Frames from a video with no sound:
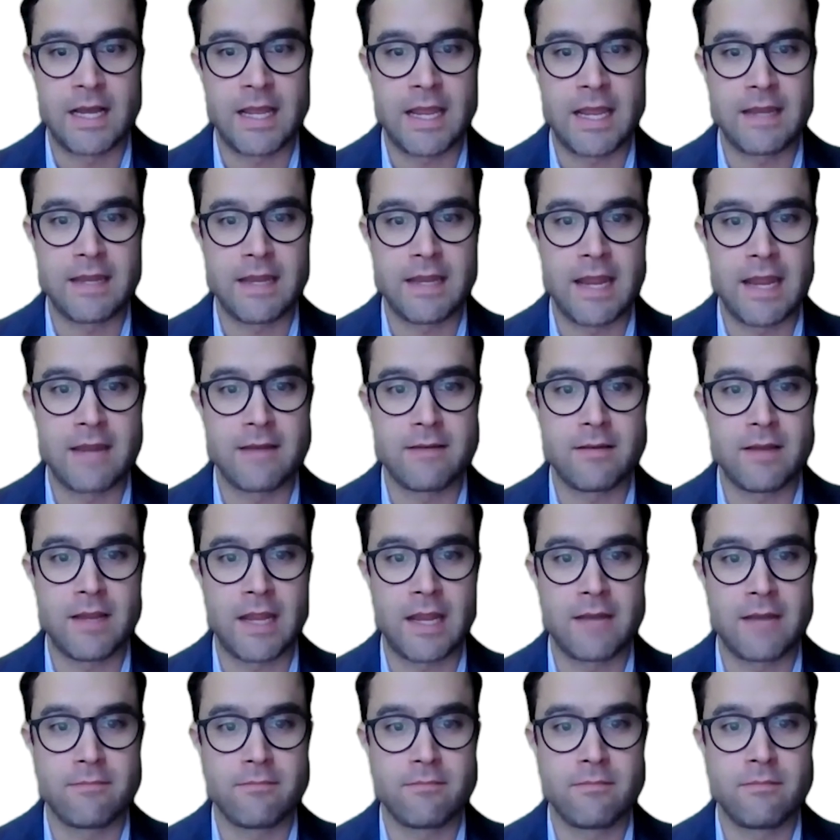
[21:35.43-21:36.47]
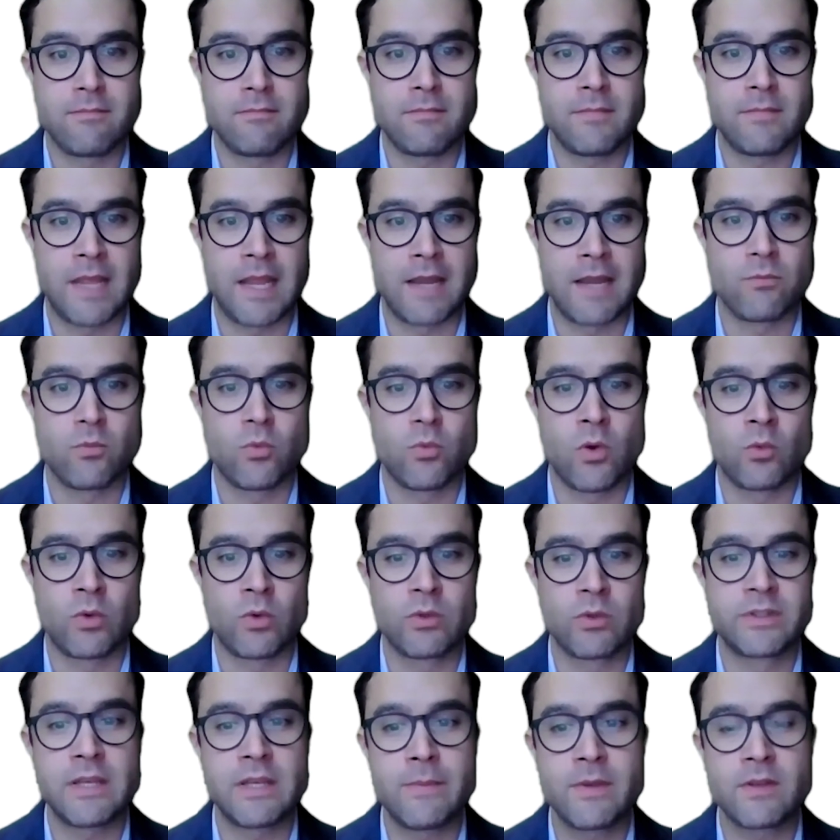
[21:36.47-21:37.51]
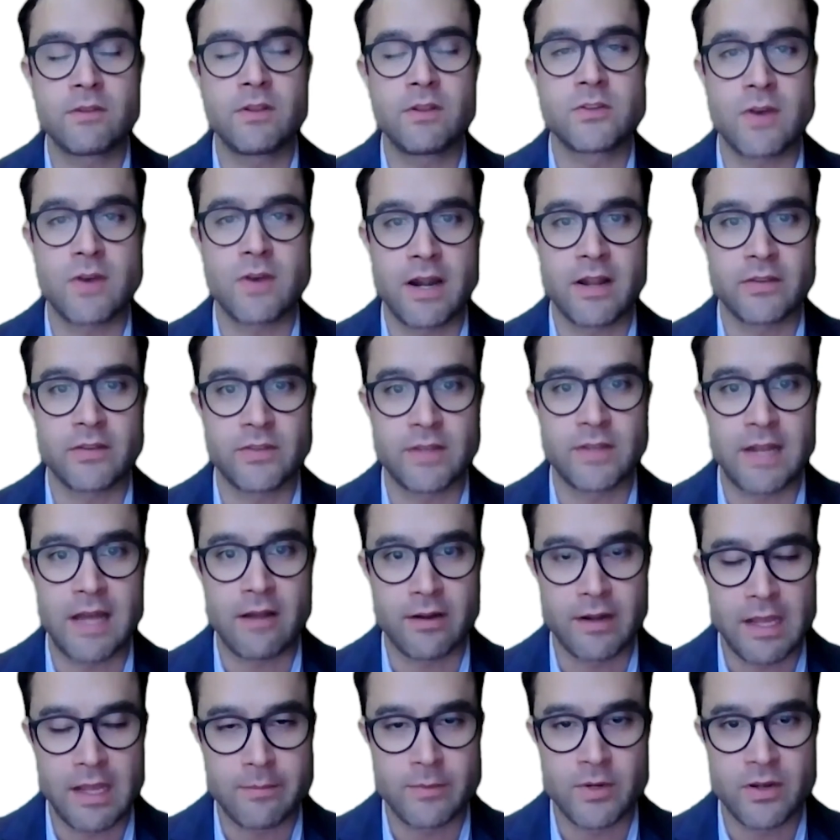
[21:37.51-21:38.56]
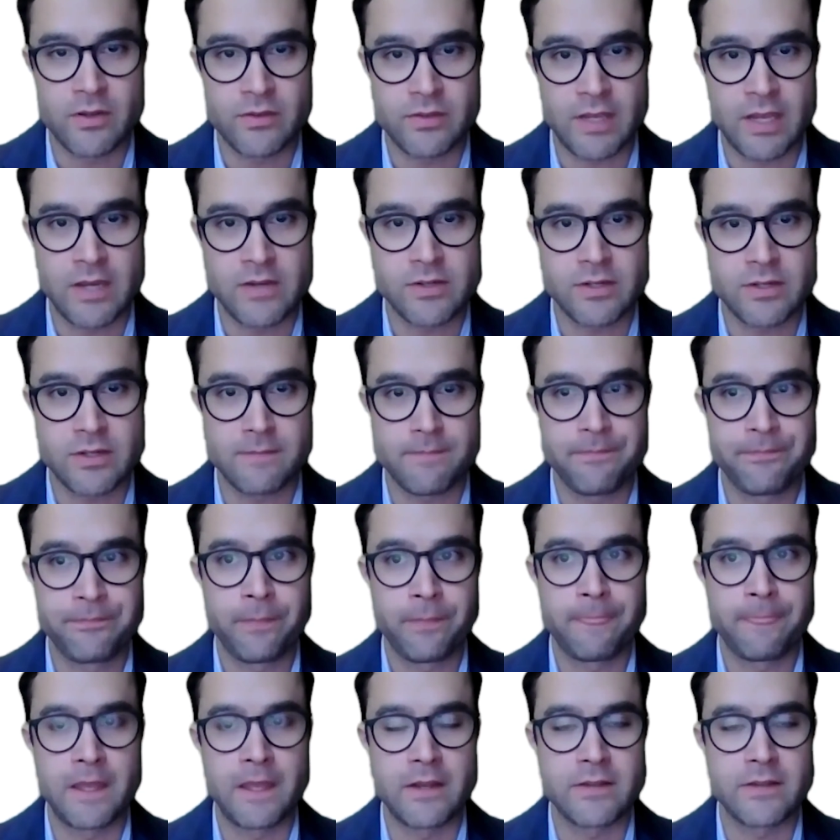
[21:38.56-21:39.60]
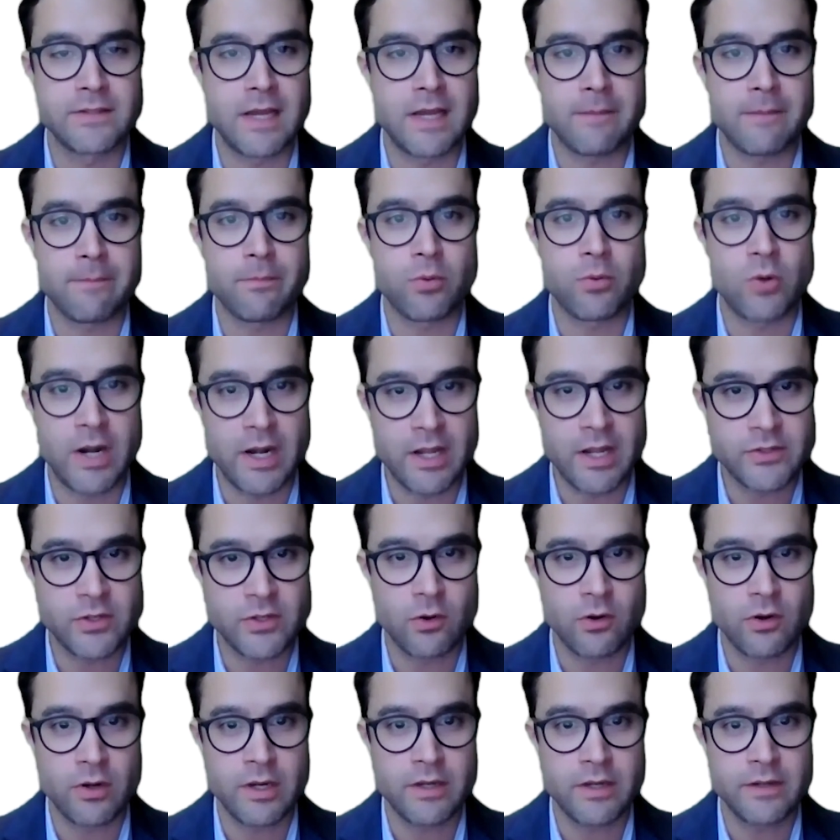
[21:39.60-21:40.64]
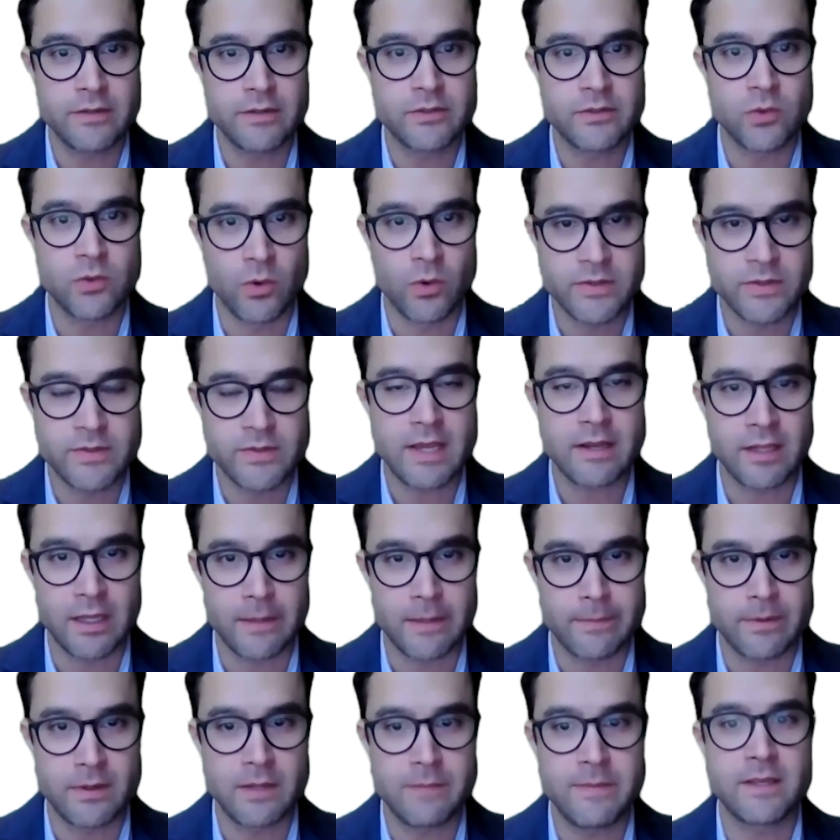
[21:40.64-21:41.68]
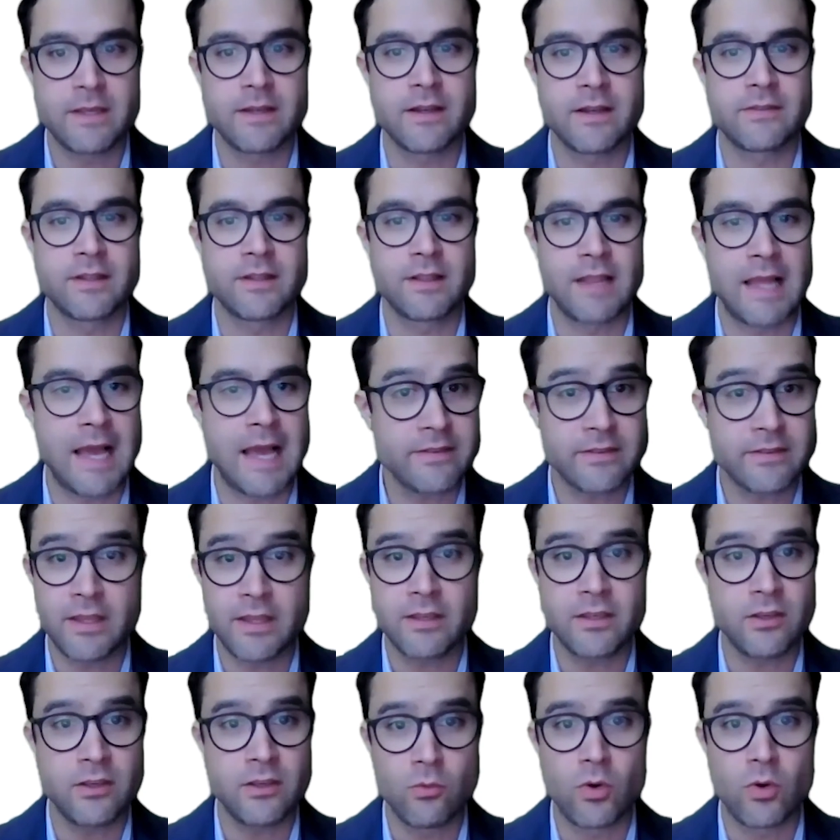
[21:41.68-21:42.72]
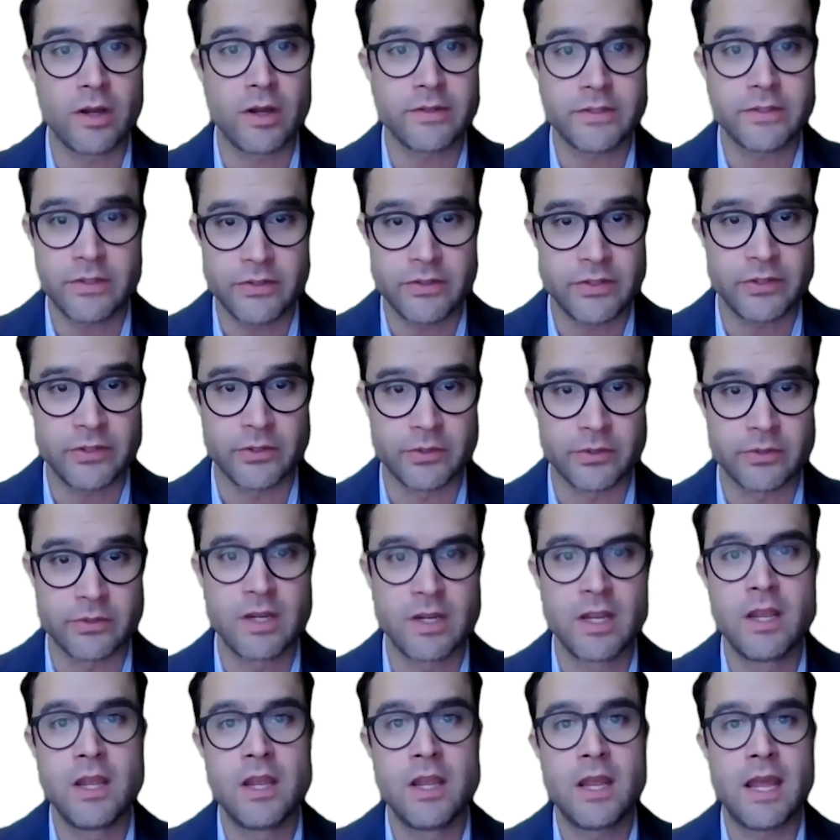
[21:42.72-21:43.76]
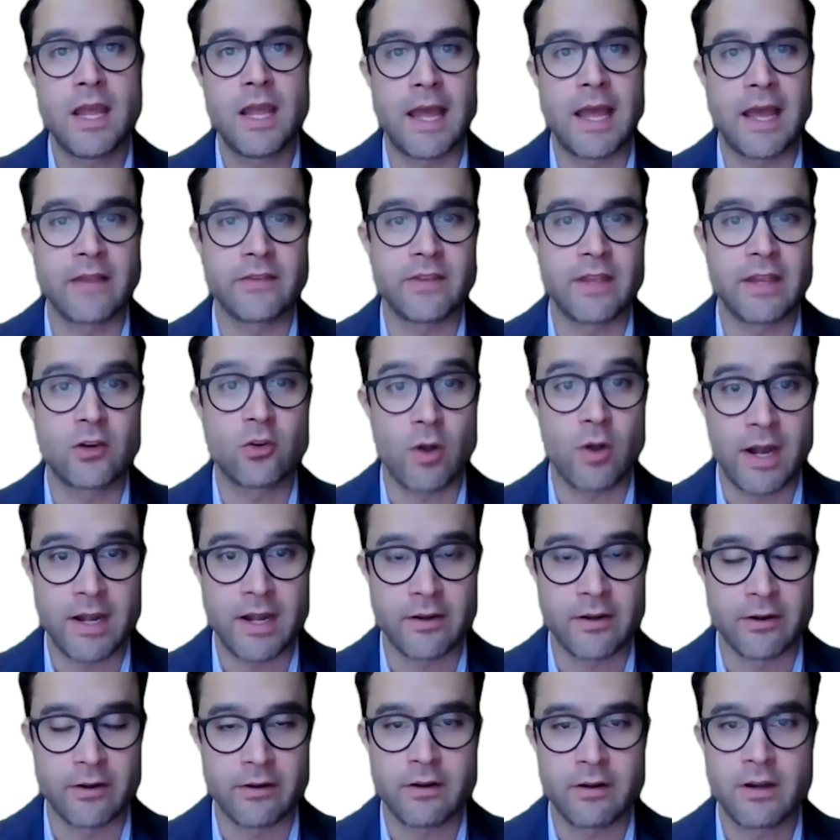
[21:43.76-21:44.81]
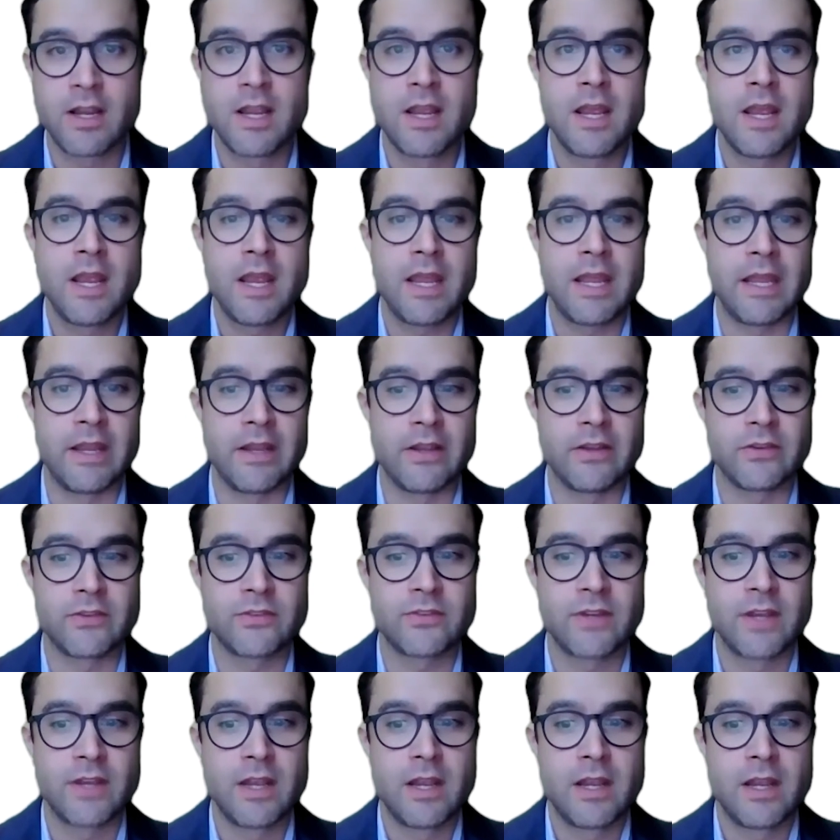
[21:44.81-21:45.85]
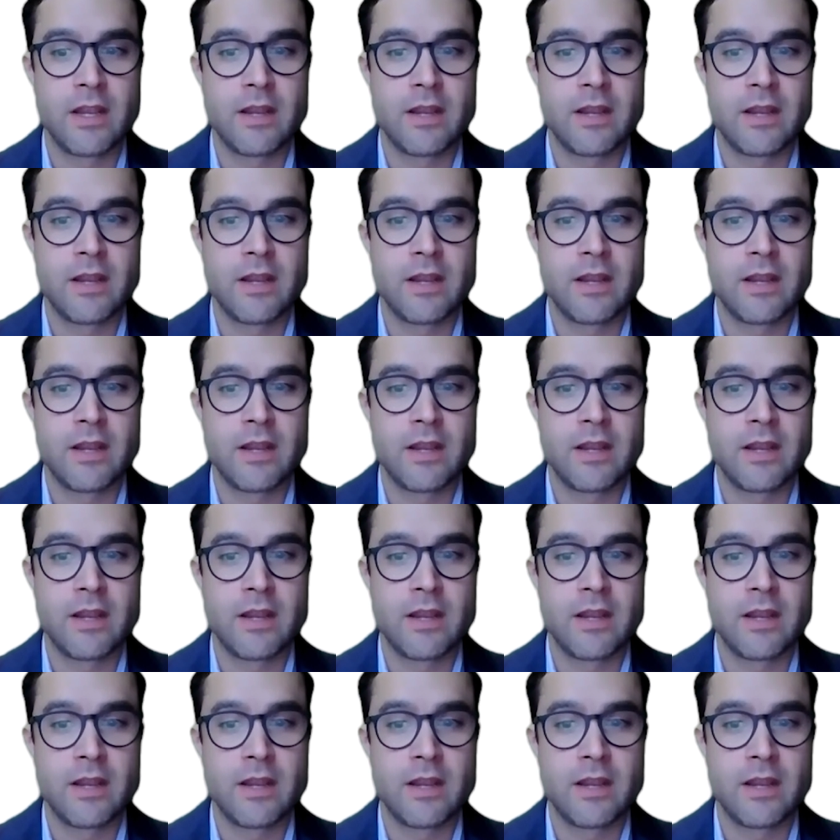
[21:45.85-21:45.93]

and we will typically try to set out an amortization that is not predatory towards that company, because the last thing you want to do as a creditor is